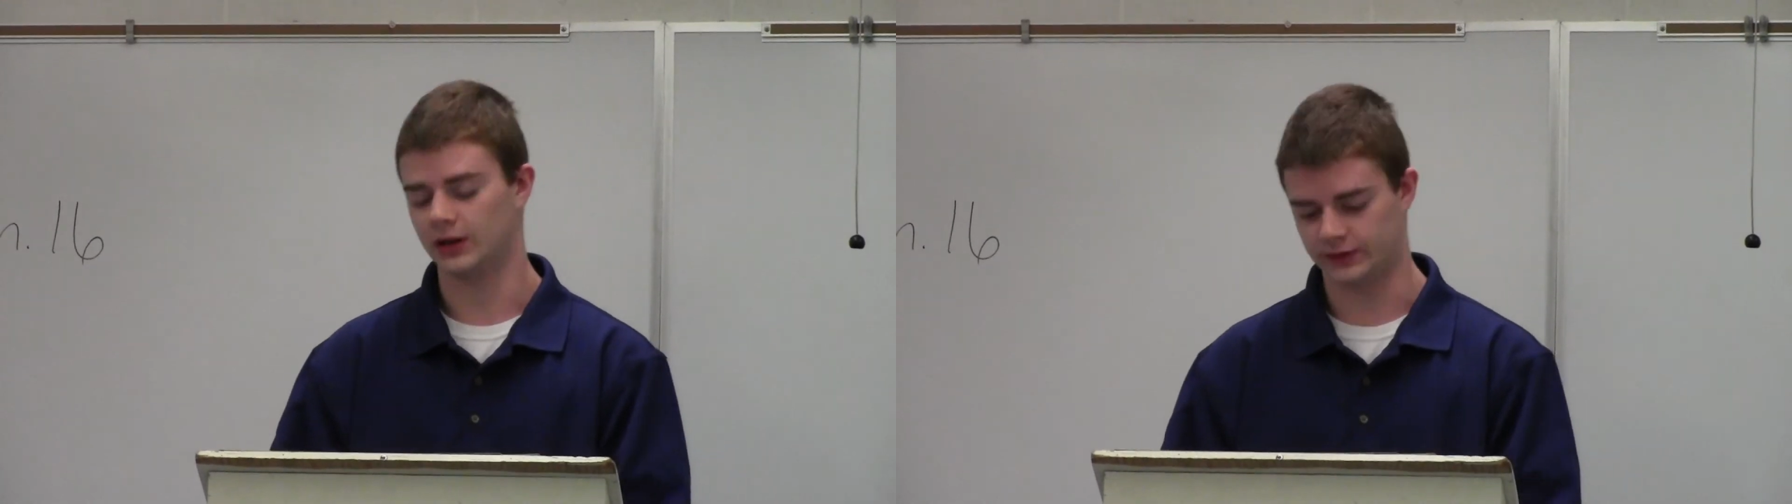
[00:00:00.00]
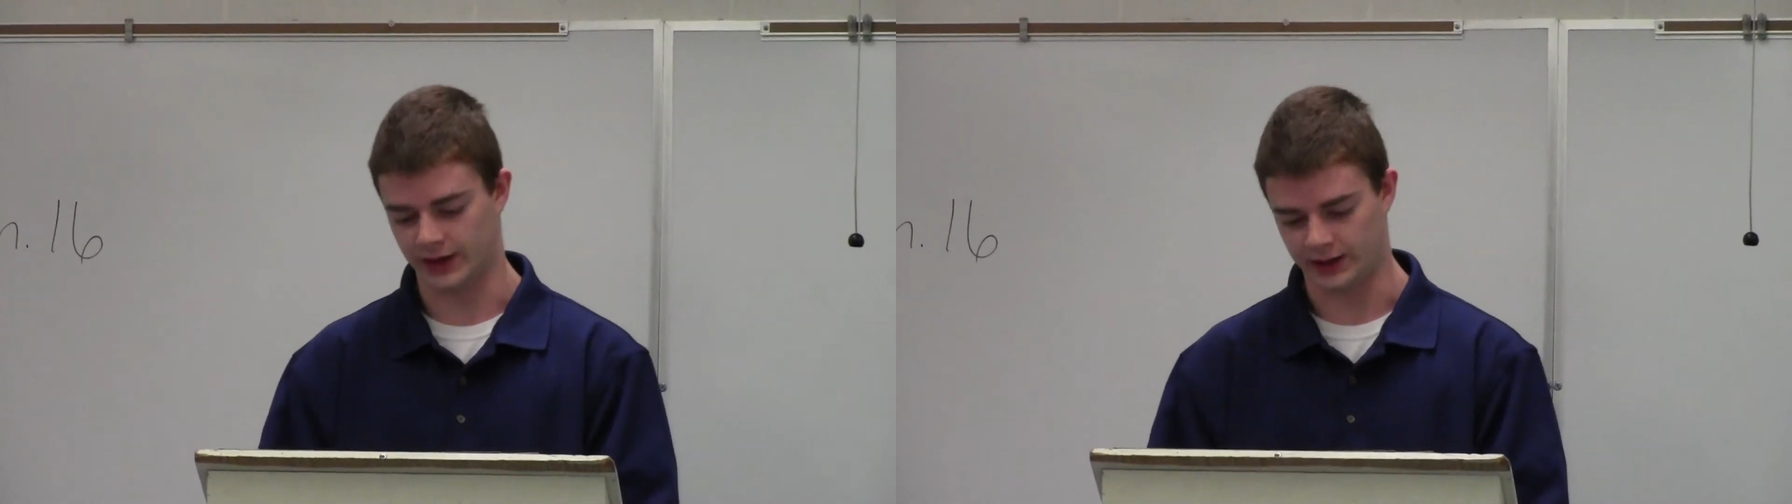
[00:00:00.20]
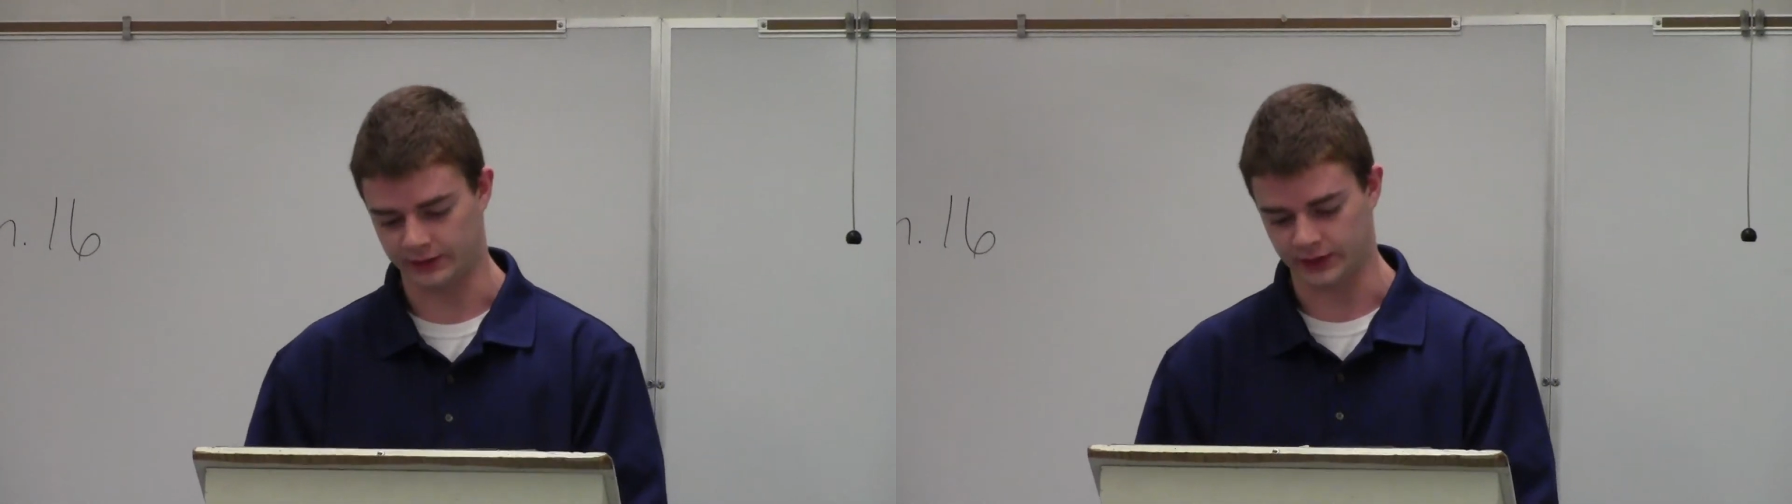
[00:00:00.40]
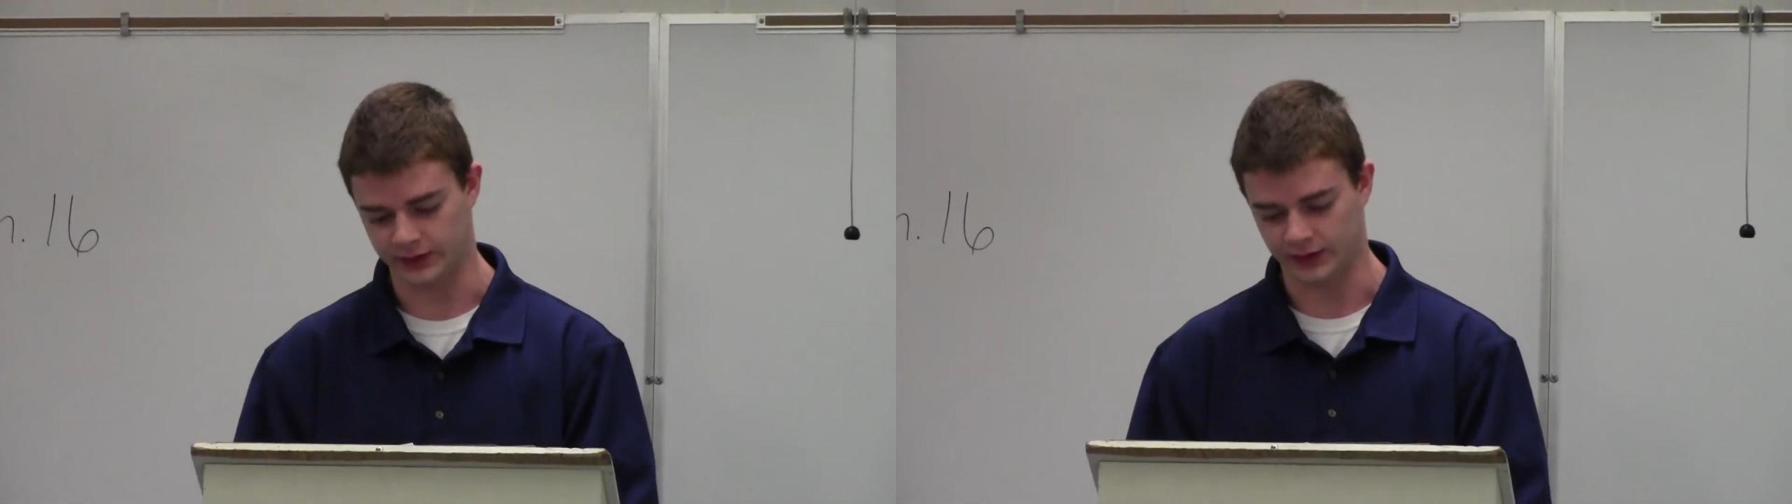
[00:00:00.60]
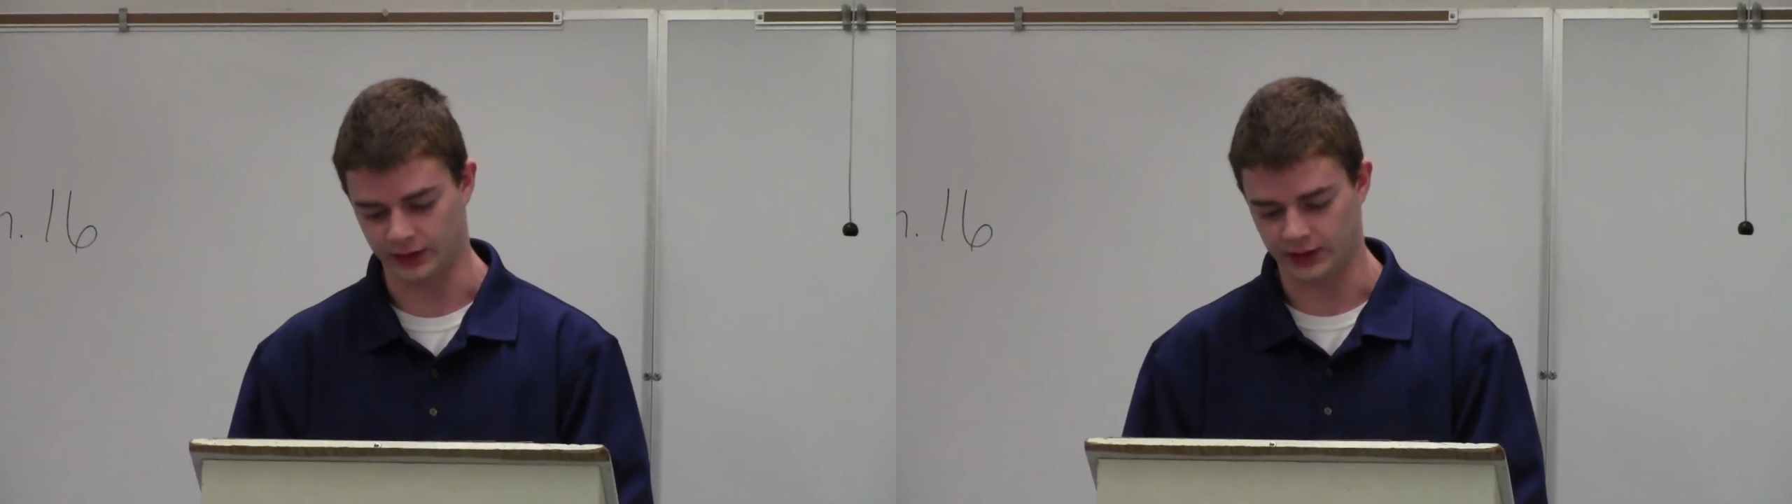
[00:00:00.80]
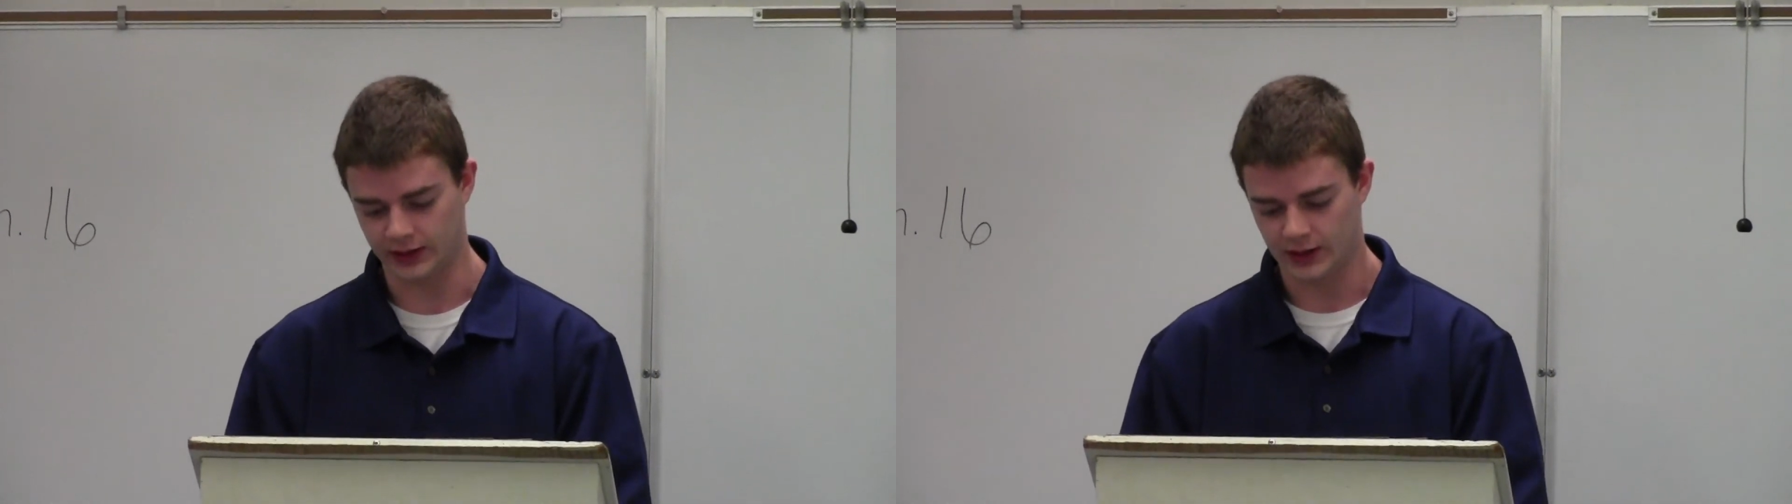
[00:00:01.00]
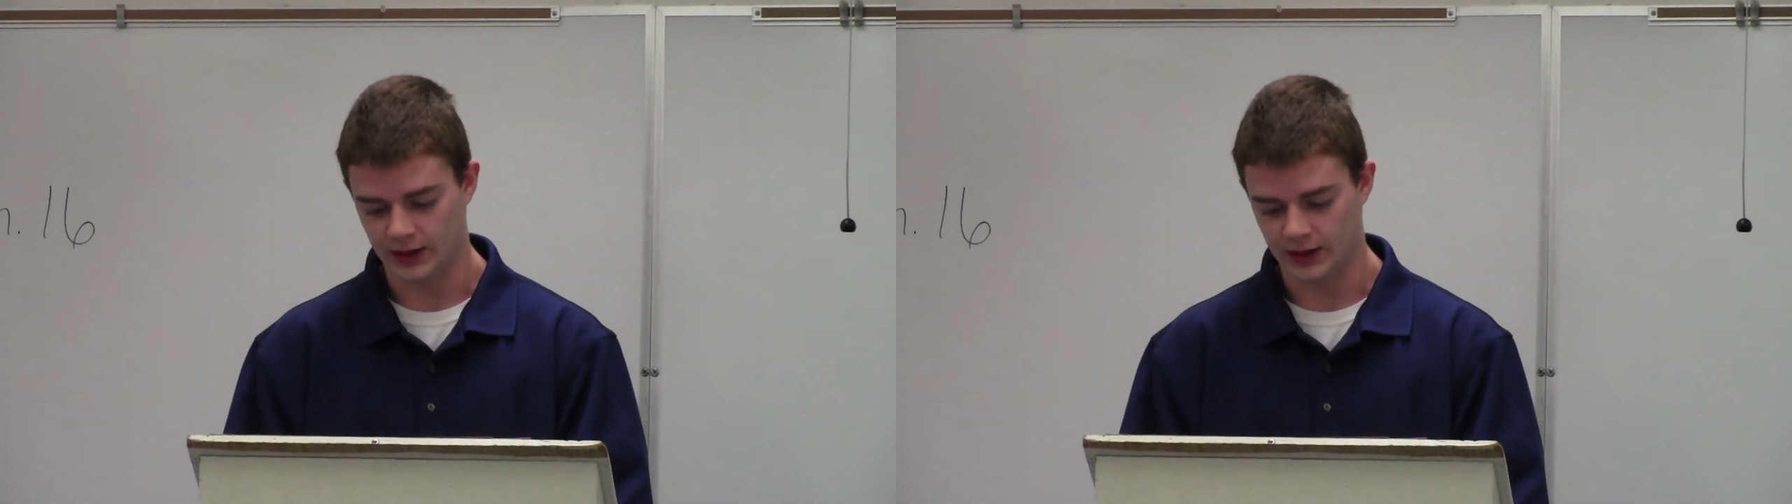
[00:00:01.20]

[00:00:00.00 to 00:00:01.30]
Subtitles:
of conflict theory